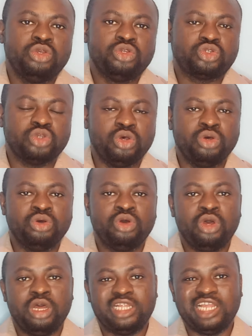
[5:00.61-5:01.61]
So
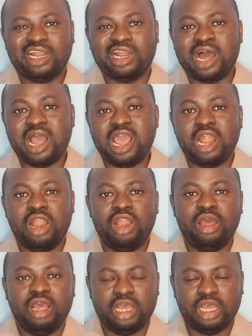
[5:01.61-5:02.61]
there are
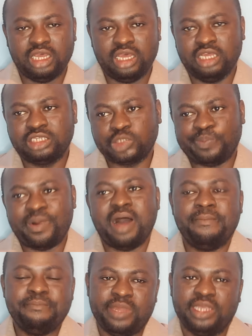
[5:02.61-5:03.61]
spam